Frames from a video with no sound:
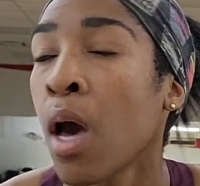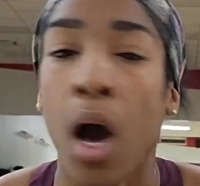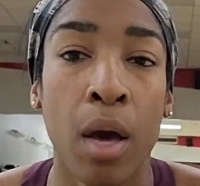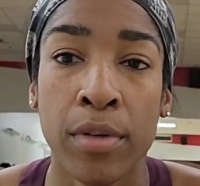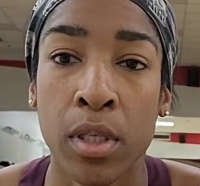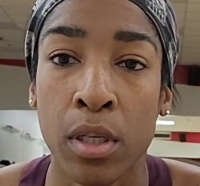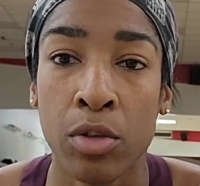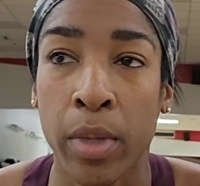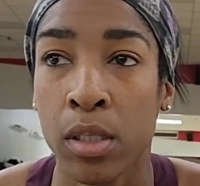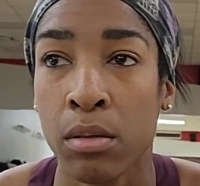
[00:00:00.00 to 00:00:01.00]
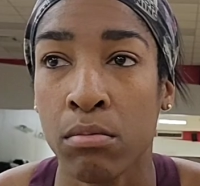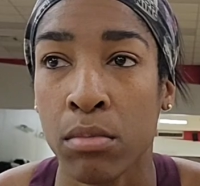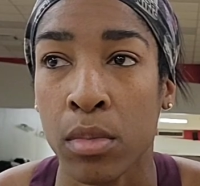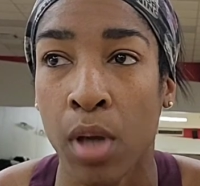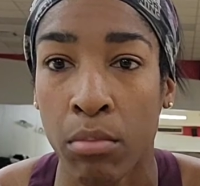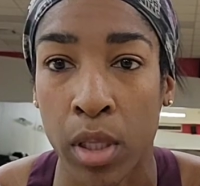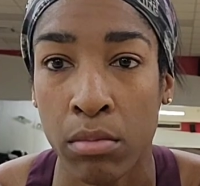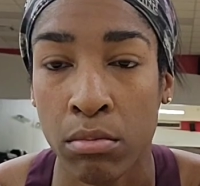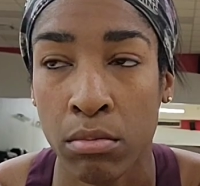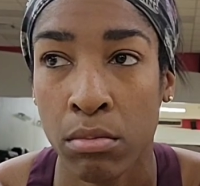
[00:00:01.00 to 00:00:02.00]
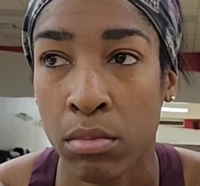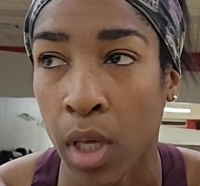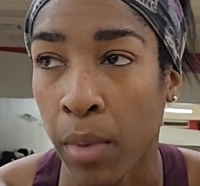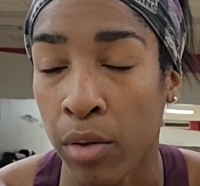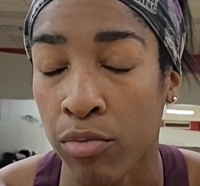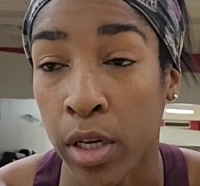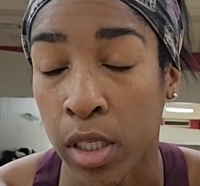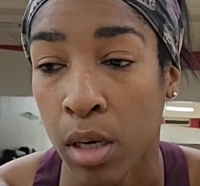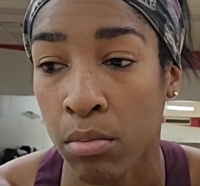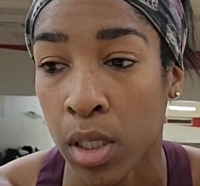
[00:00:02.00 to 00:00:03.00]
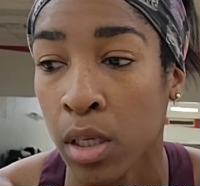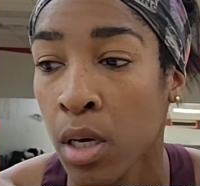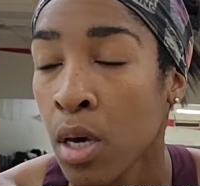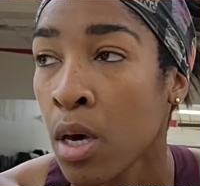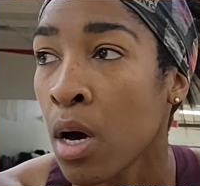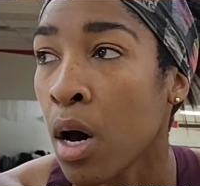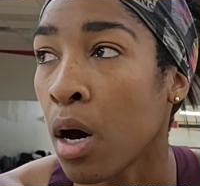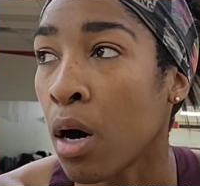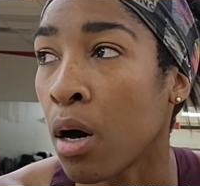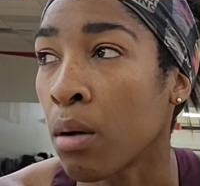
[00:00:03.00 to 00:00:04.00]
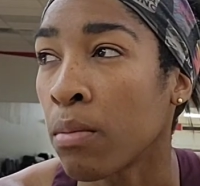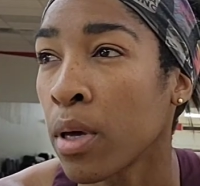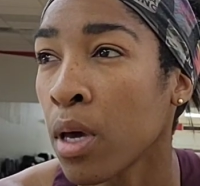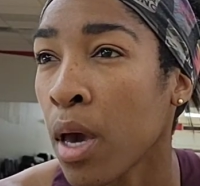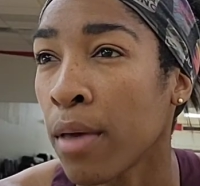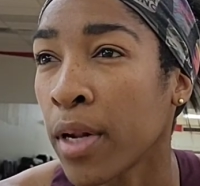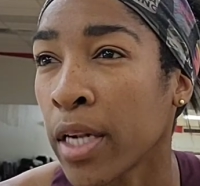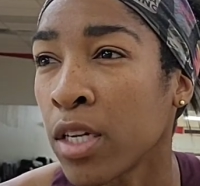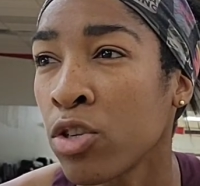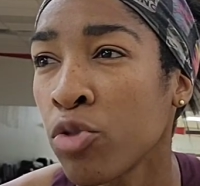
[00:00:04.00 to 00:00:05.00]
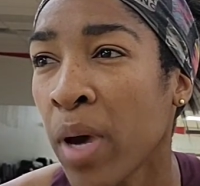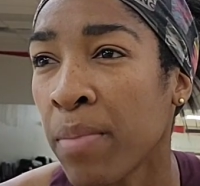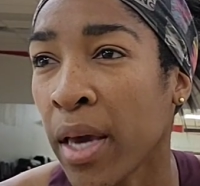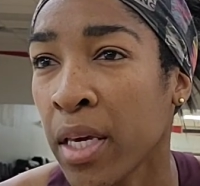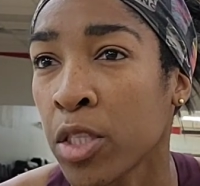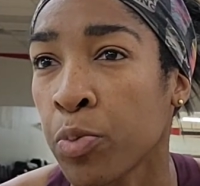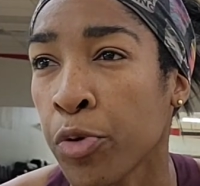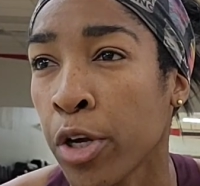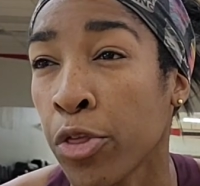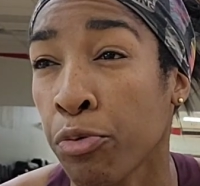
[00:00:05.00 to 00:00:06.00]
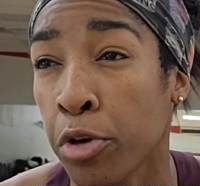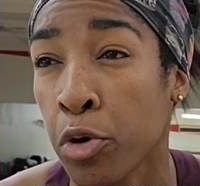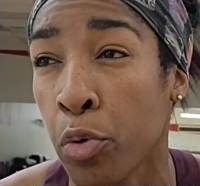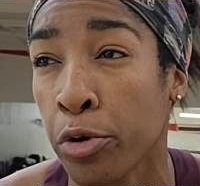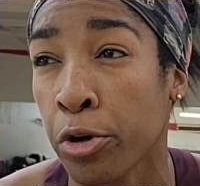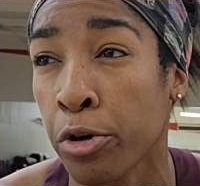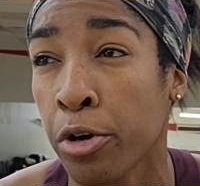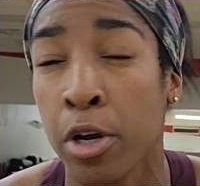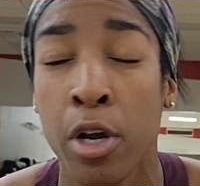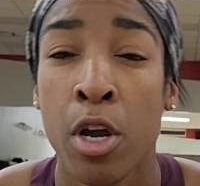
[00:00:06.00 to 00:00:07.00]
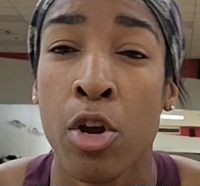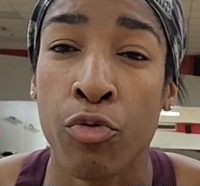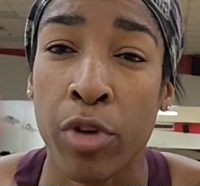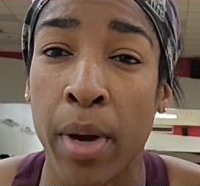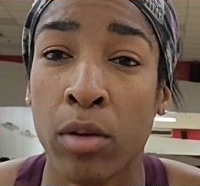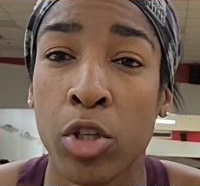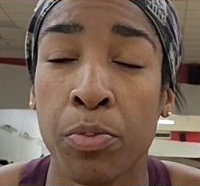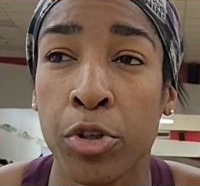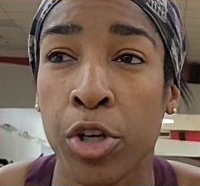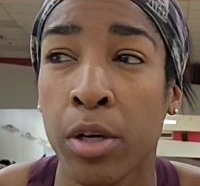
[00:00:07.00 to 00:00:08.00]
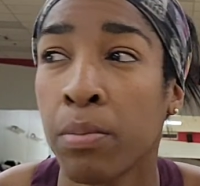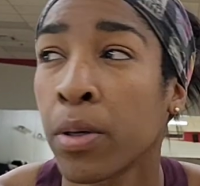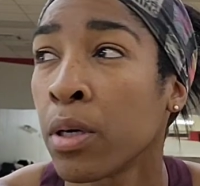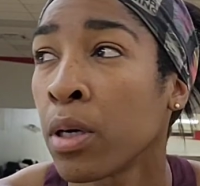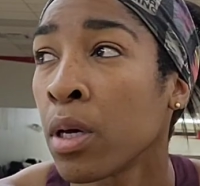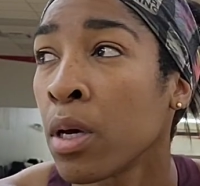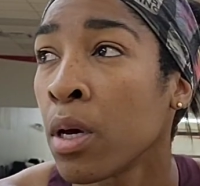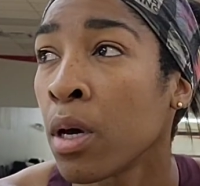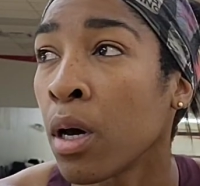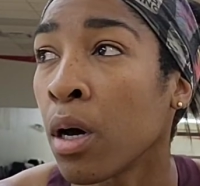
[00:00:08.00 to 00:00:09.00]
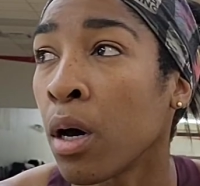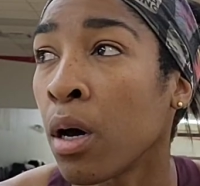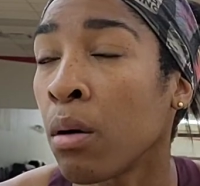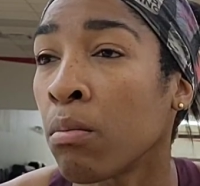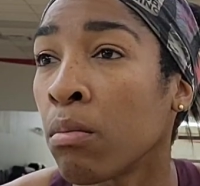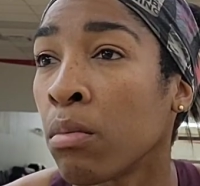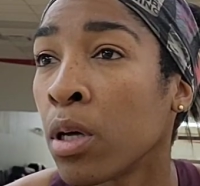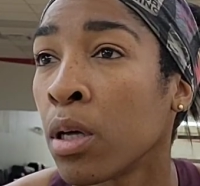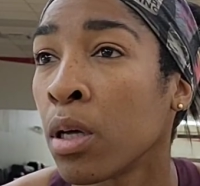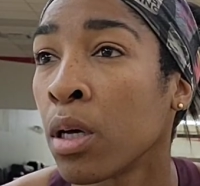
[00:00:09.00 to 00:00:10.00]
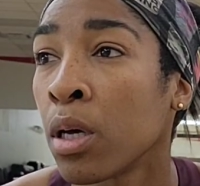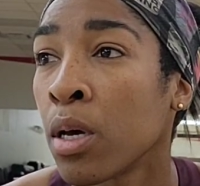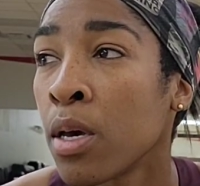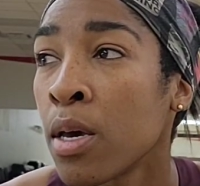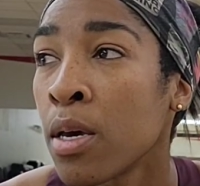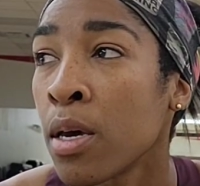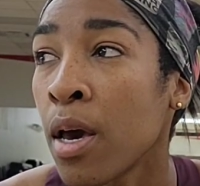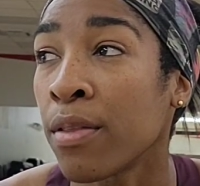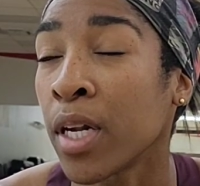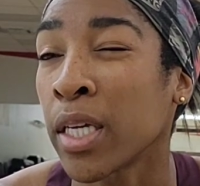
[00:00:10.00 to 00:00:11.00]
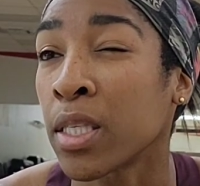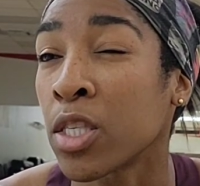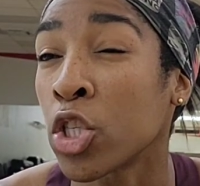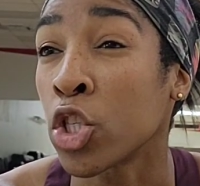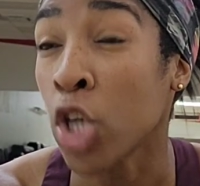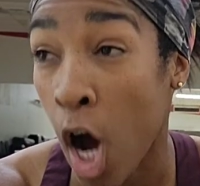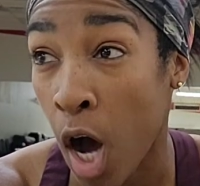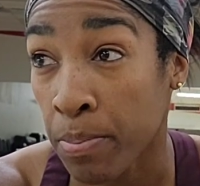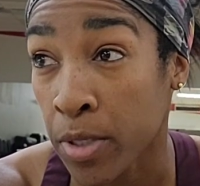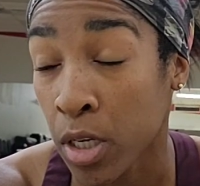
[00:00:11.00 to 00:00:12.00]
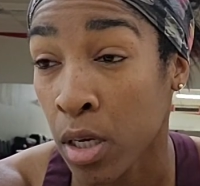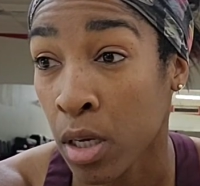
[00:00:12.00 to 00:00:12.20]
obviously didn't do my tumbling, like my running tumbling. And then I didn't do my back handspring 3/4 rebound to push up. And then I stopped